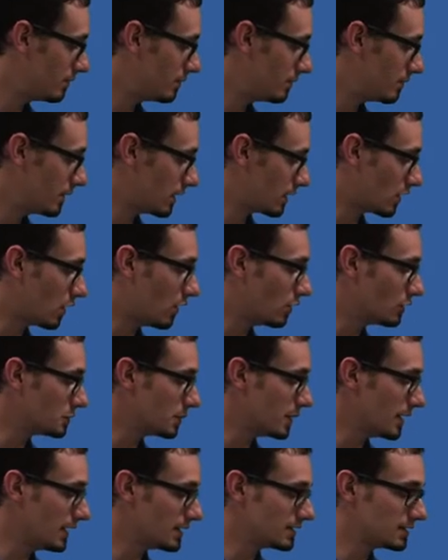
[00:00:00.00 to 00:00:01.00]
crawl
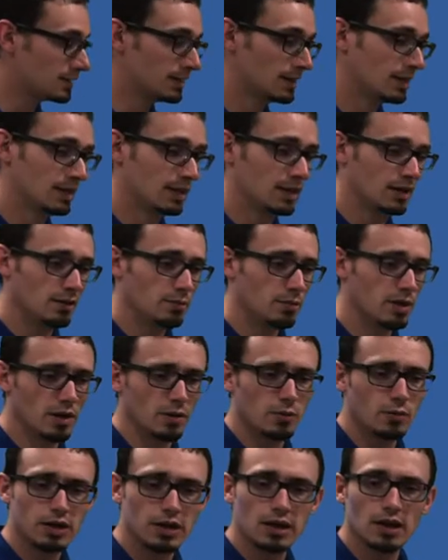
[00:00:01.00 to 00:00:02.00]
space. But
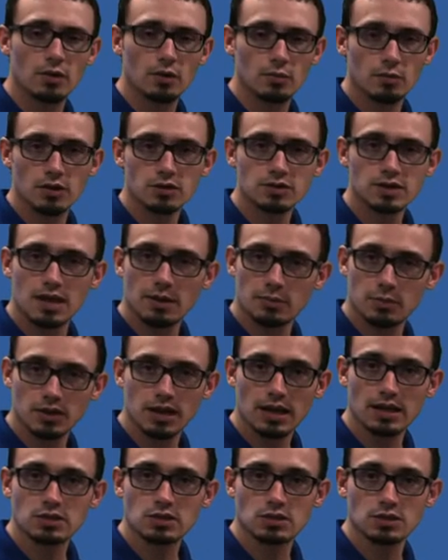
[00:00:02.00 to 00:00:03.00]
we know in most
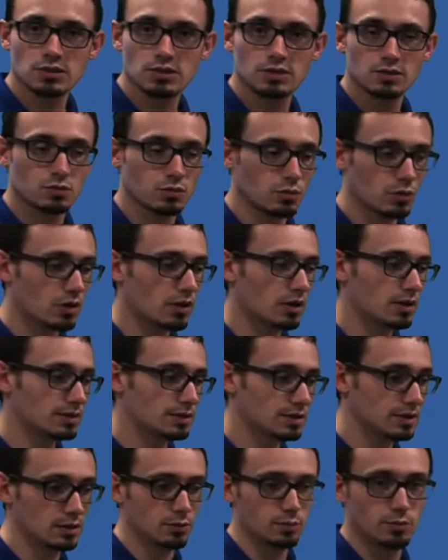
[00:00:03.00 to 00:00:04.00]
applications, we're going to
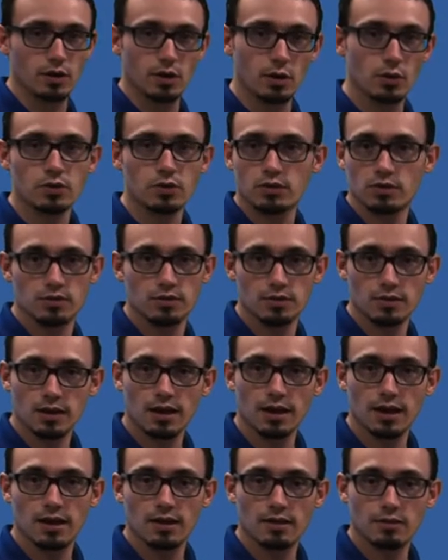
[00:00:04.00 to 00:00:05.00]
seal both
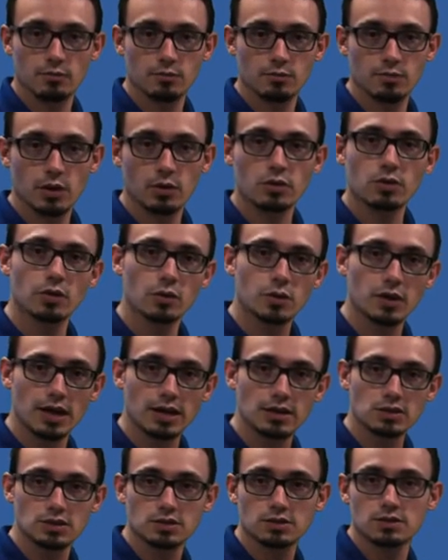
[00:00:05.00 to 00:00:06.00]

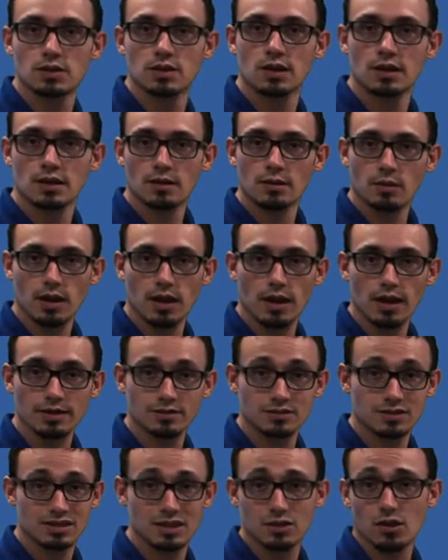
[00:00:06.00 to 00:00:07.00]
locations,
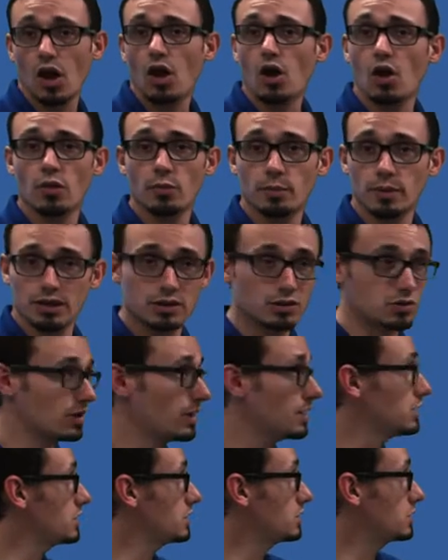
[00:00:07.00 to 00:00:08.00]
seal all the
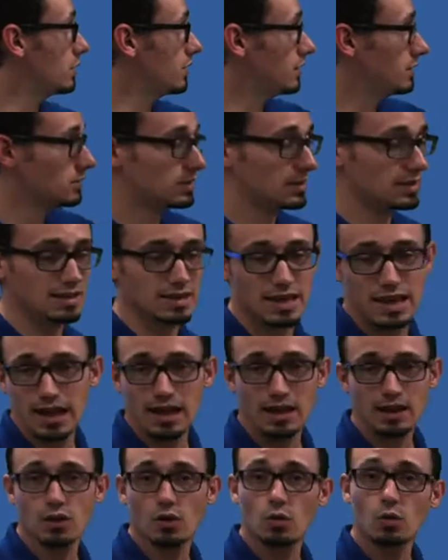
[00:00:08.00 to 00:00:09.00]
penetrations, whether it's in the
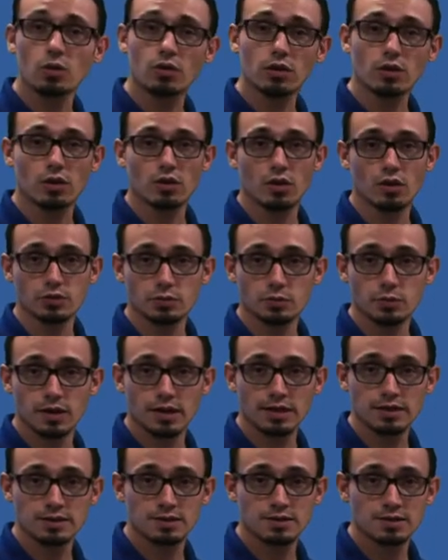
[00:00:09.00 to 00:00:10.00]
attic or the crawl
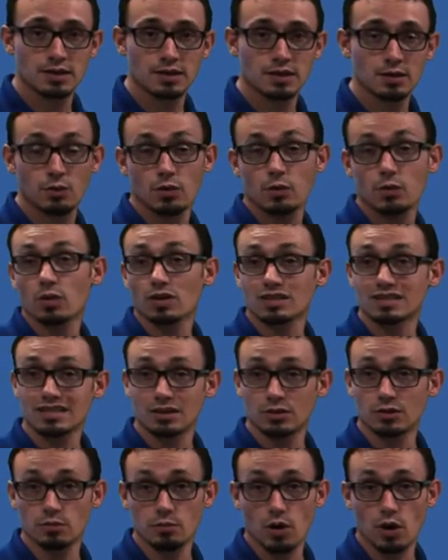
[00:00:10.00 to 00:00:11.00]
space. We want to seal
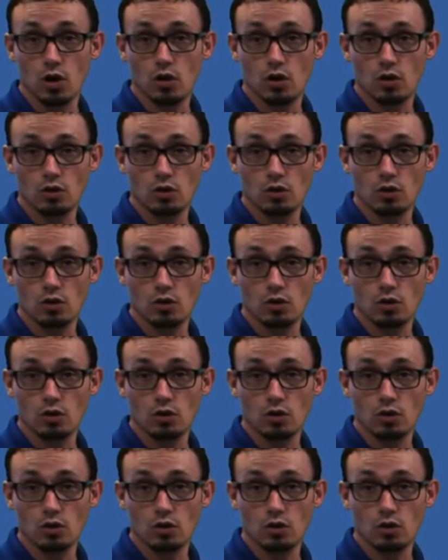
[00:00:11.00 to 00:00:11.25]
them all.